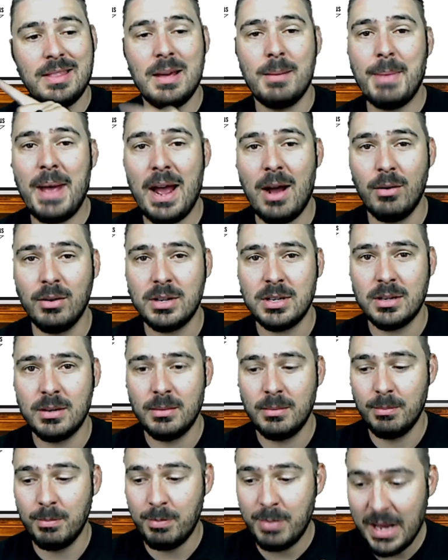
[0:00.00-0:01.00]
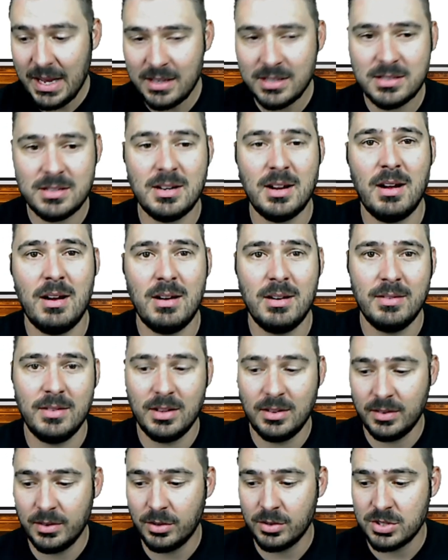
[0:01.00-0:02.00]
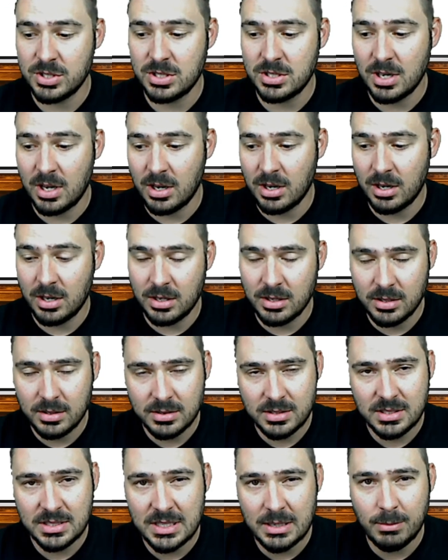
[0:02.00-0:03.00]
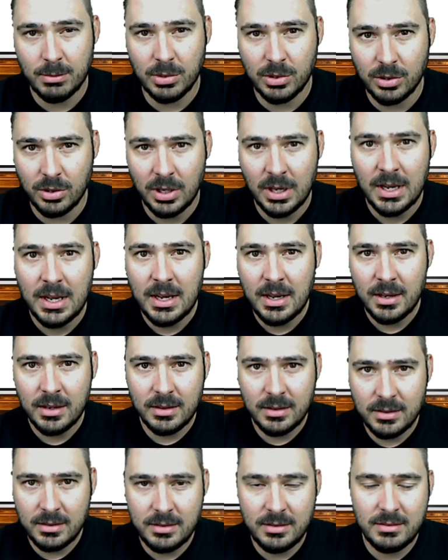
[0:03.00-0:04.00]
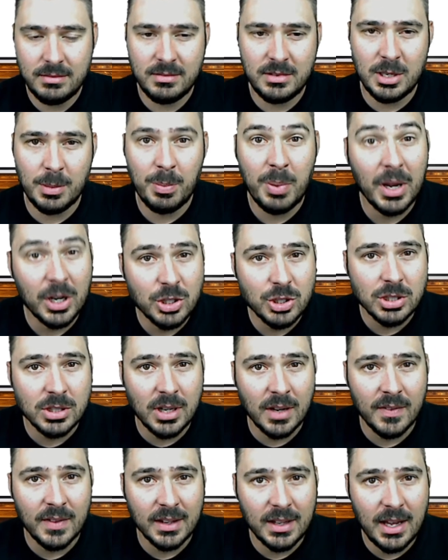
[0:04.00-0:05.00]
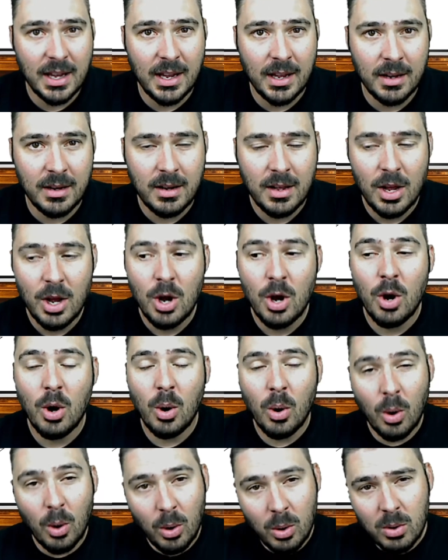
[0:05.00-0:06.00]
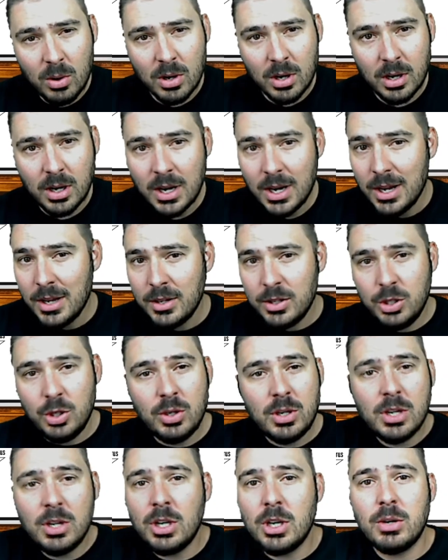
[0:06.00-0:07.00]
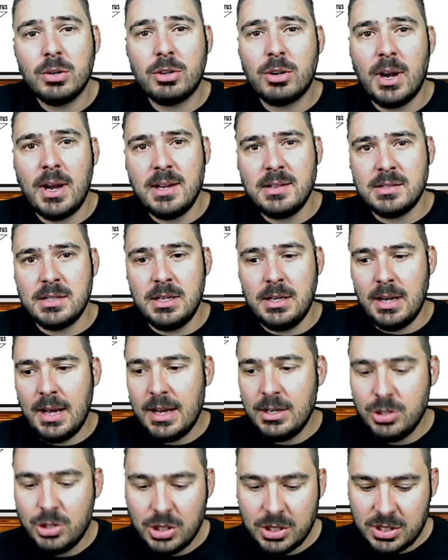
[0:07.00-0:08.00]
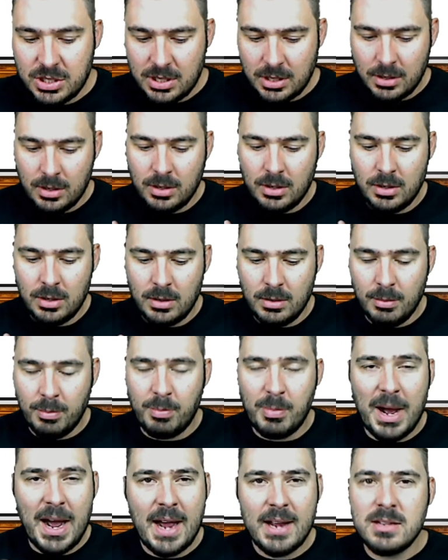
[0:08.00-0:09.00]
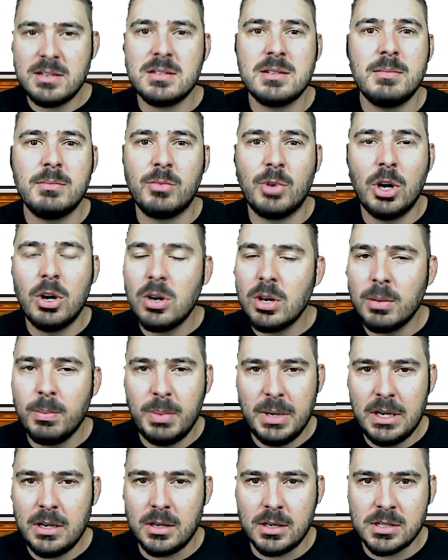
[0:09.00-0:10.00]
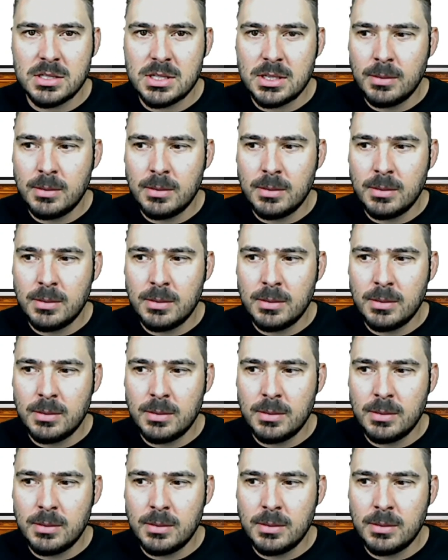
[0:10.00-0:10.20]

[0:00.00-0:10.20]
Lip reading: out based on the little star symbol depiction on the can, or you can go crazy and just buy some Rogue beers,